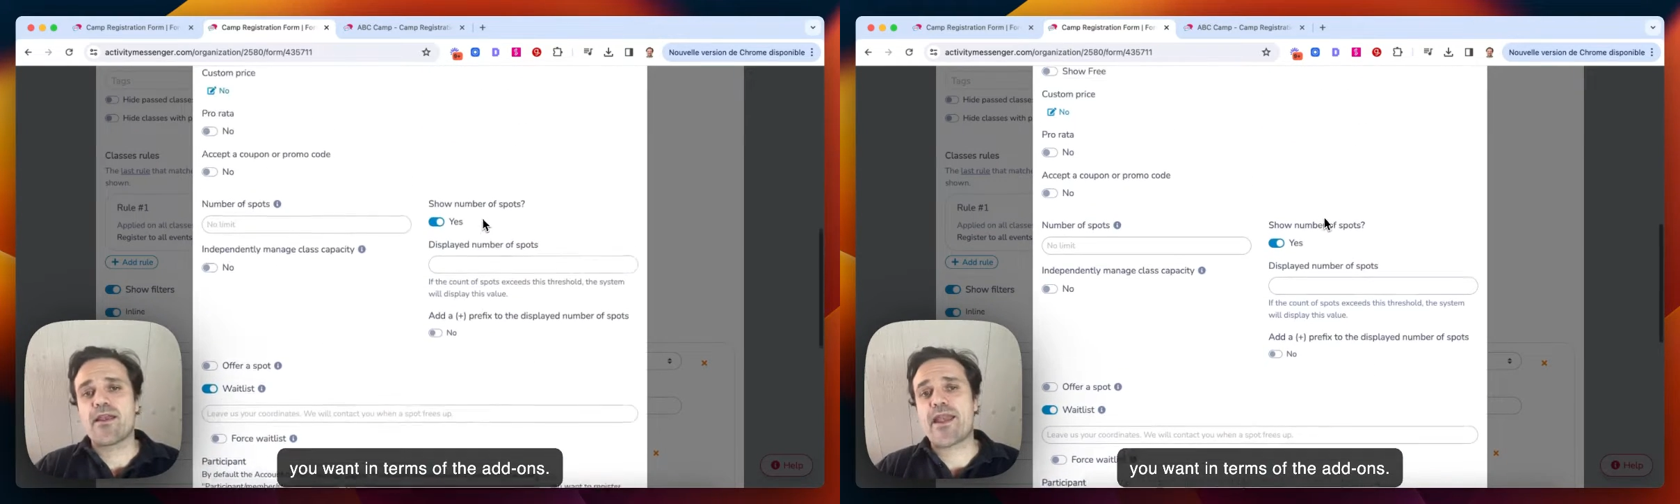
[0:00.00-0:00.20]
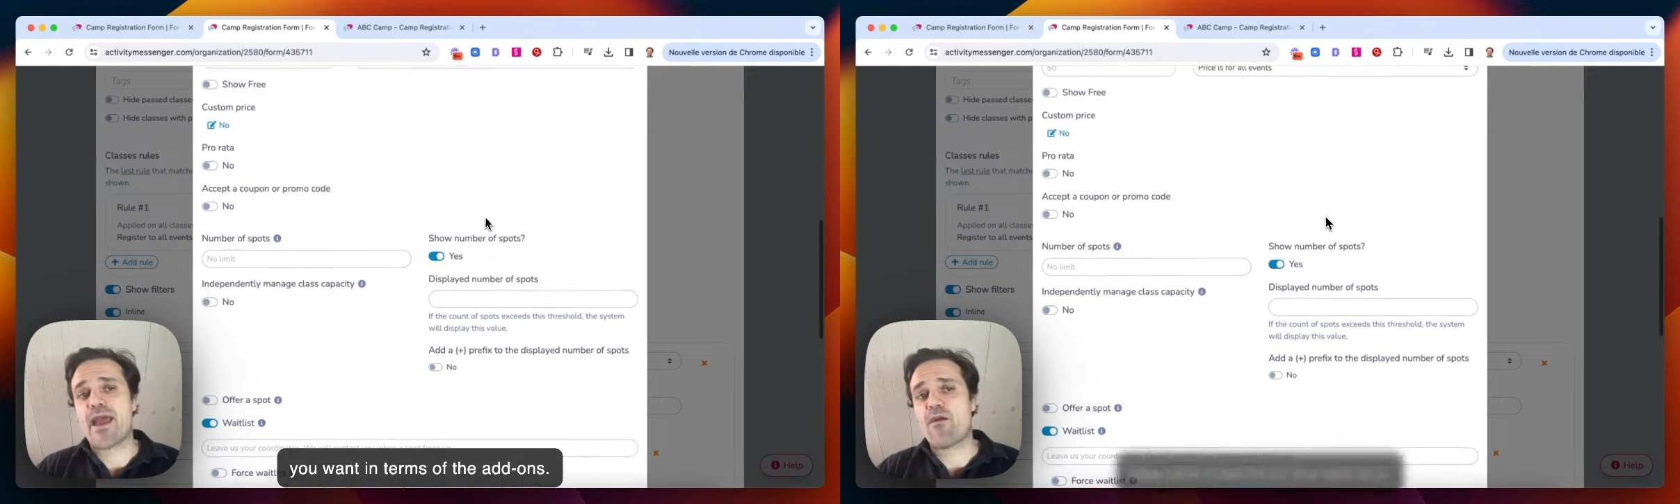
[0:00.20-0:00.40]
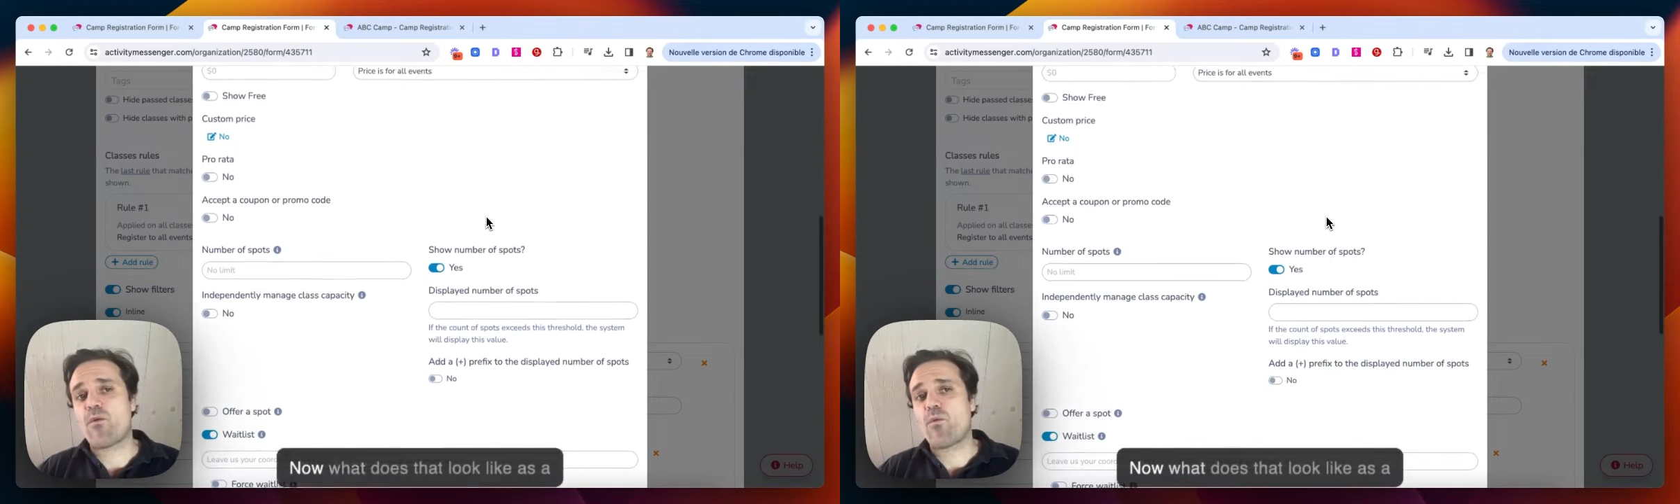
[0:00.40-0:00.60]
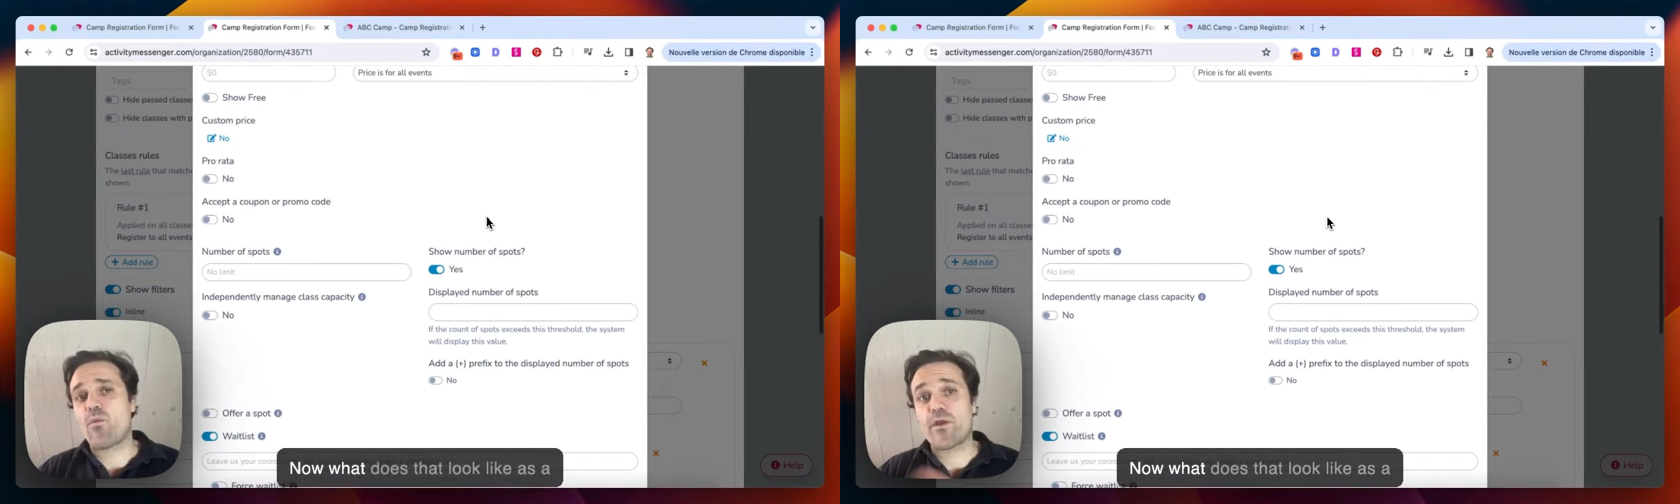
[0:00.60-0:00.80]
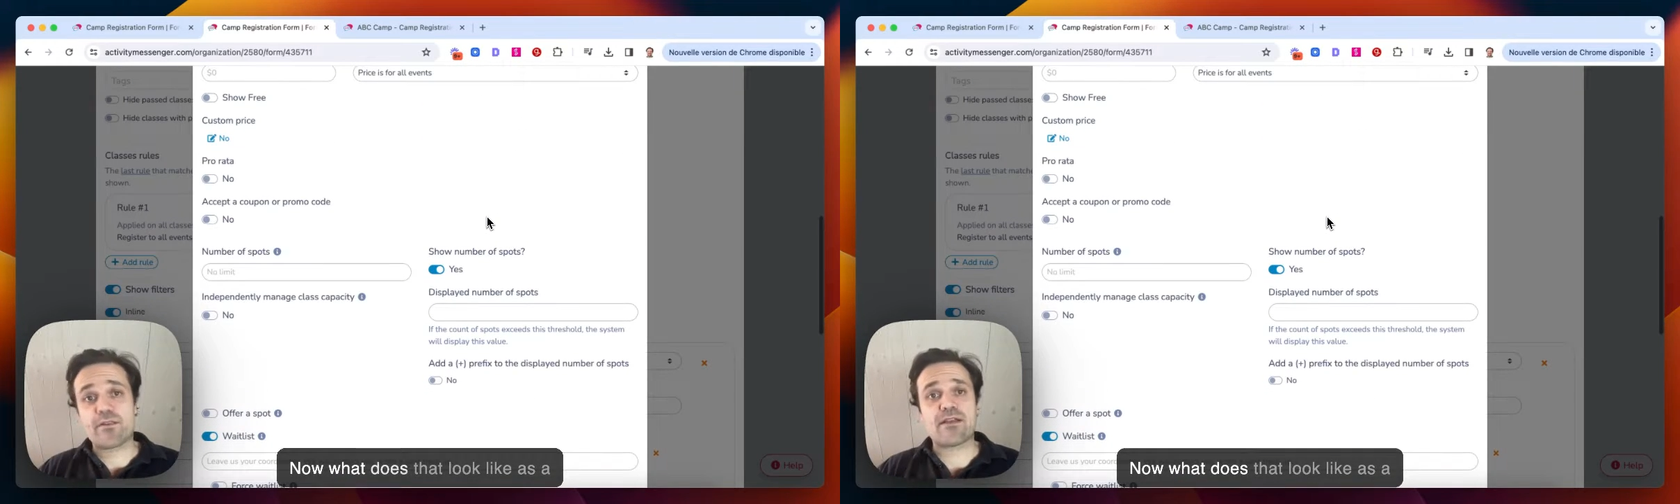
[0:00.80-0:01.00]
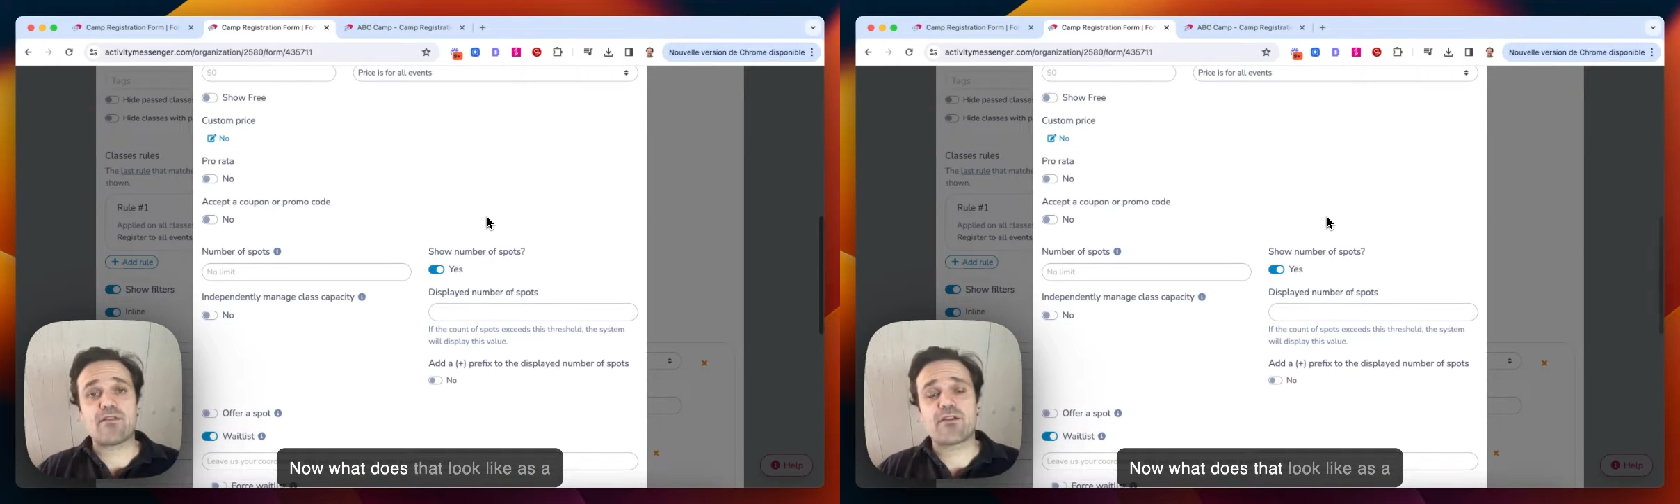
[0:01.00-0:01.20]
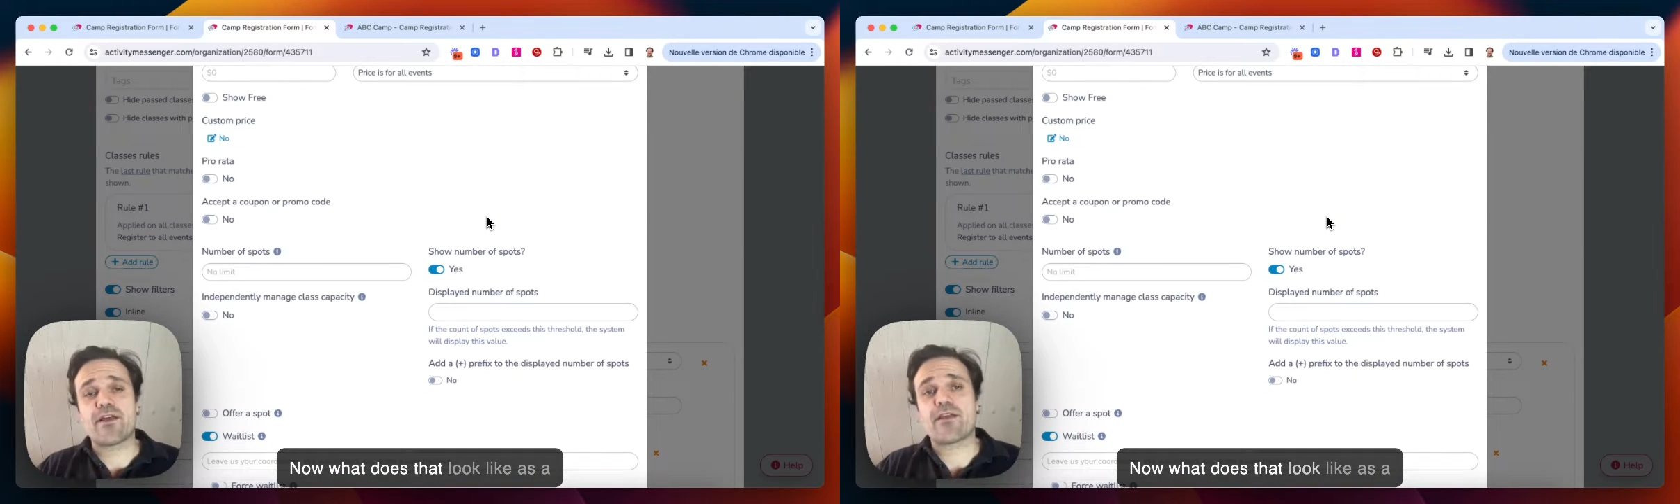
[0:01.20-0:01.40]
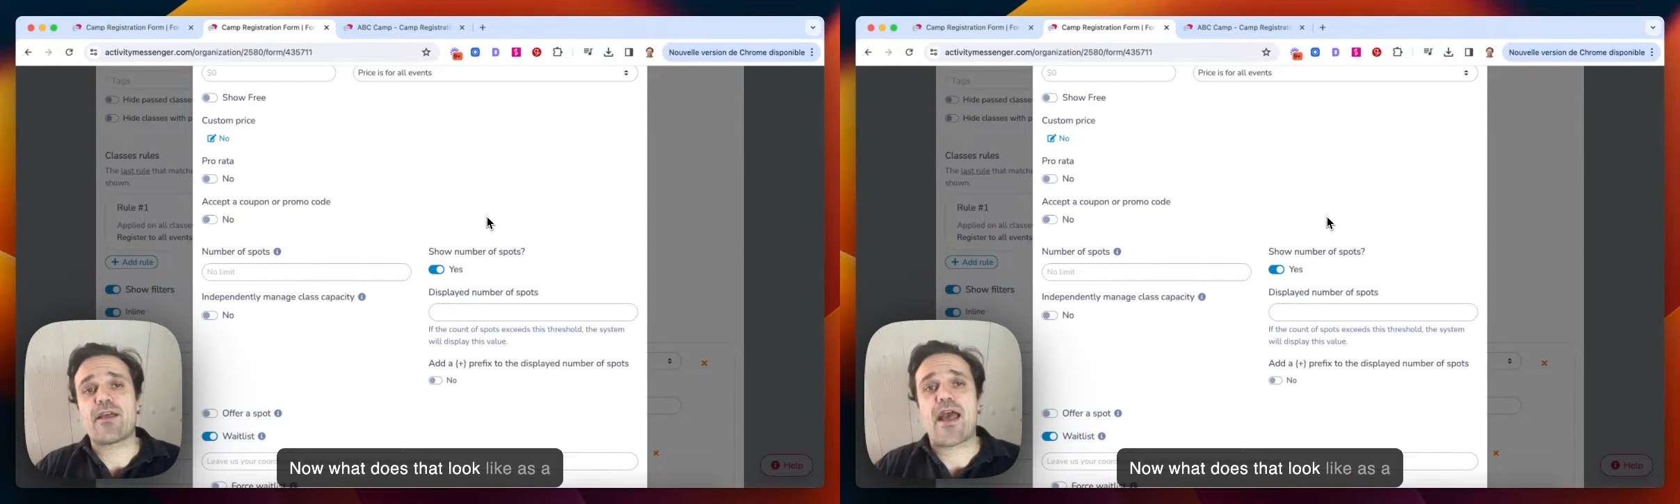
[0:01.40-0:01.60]
Now, what does that look
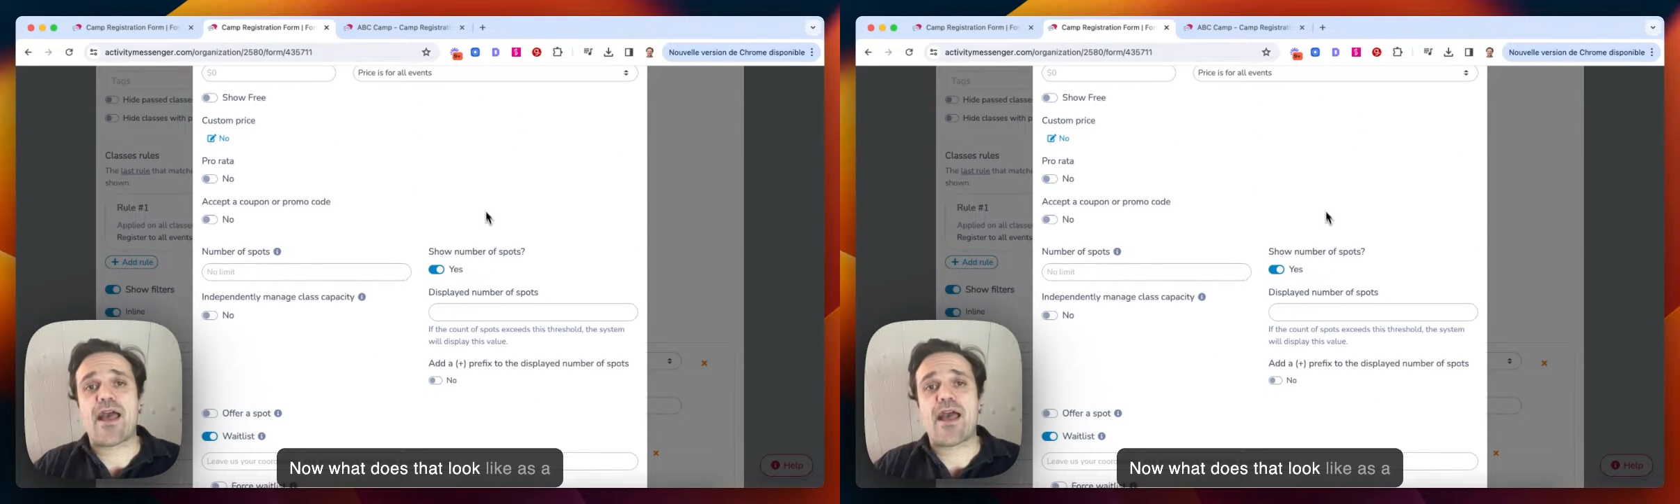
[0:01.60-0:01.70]
like